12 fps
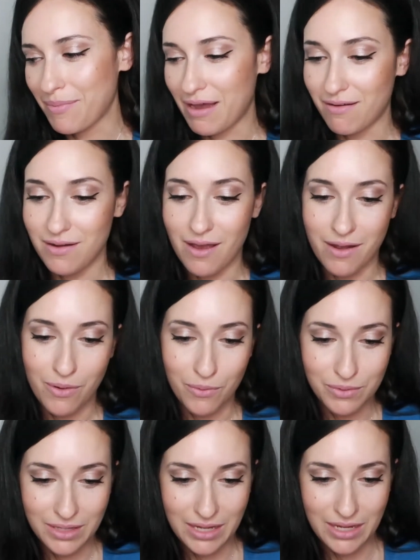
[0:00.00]
about not
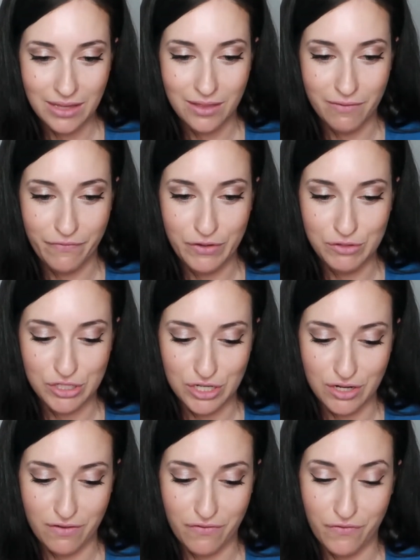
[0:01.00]
only the
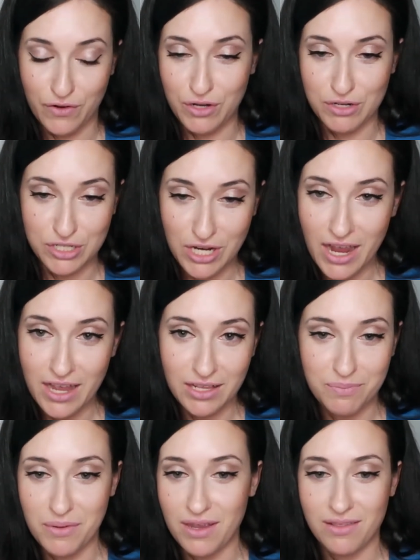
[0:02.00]
future for your
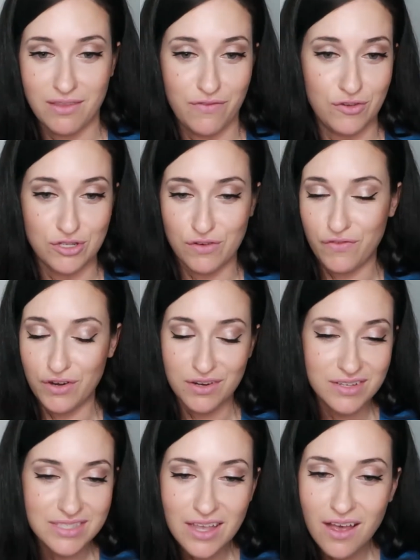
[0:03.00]
child, but the future for
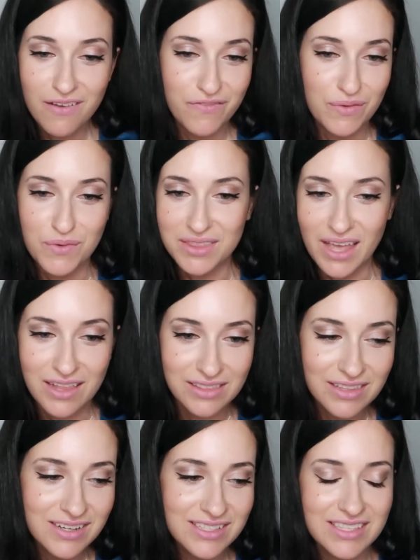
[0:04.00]
yourself and what that
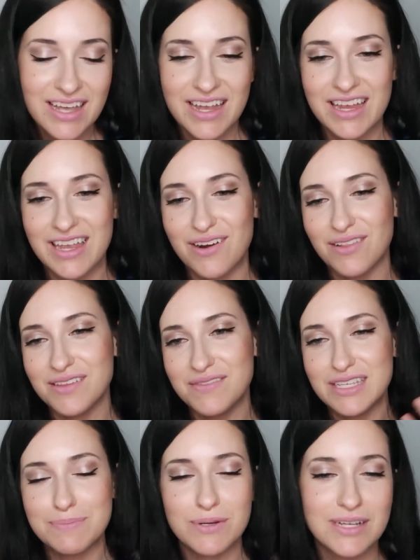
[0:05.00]
looks like, and all of
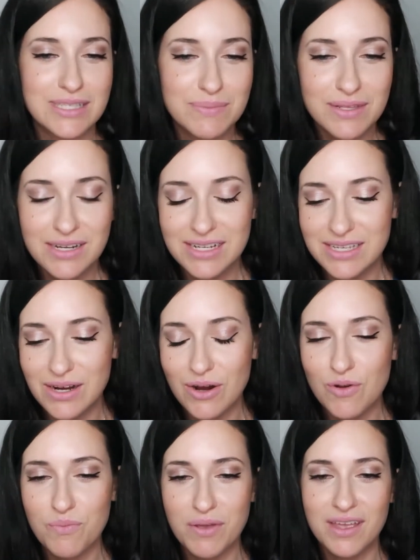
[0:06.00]
these possibilities are
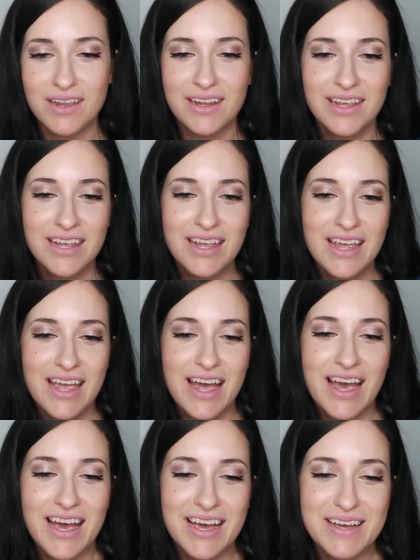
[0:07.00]
open.
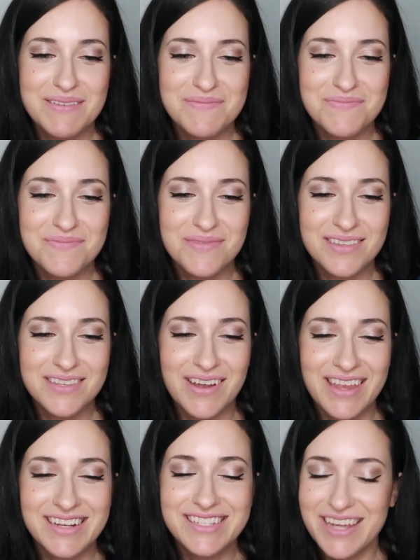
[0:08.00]
So I
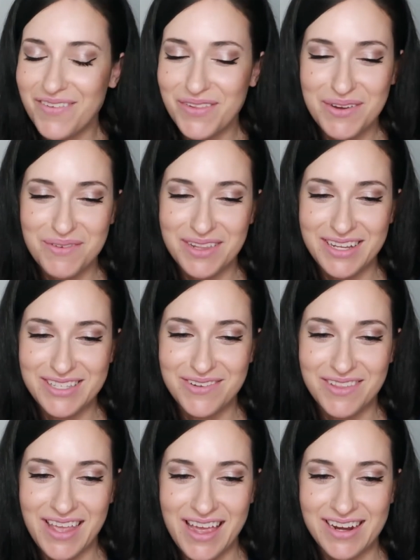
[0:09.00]
can definitely relate to you
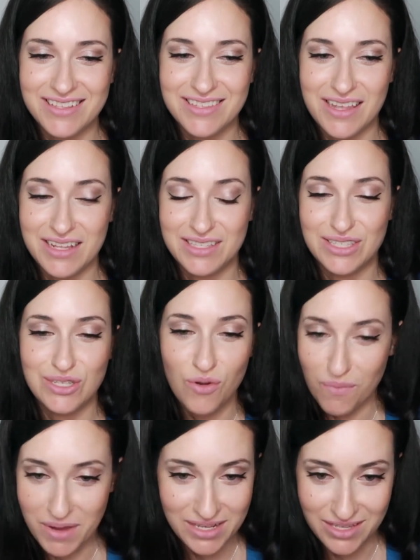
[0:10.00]
on that. And it's so
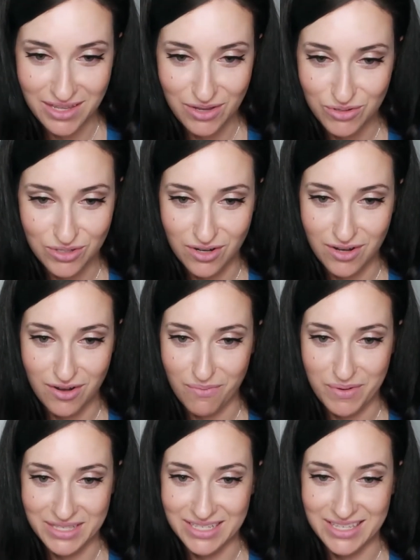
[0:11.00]
amazing that you started your
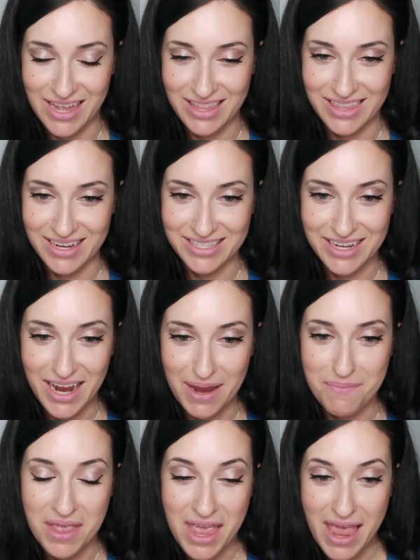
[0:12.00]
business at that
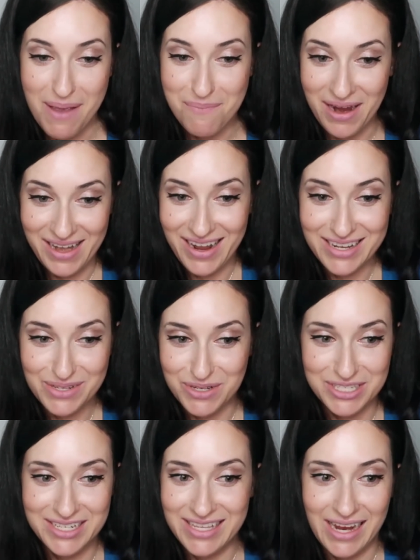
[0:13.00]
time. My next
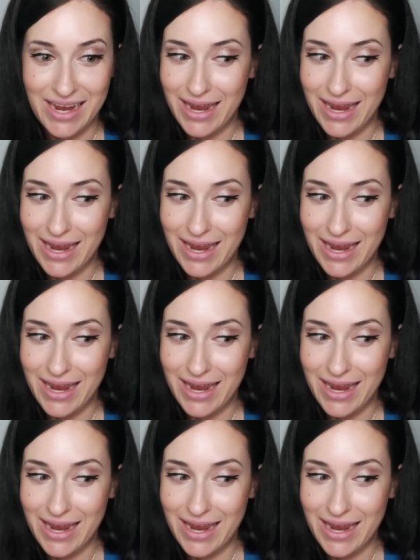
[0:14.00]
question is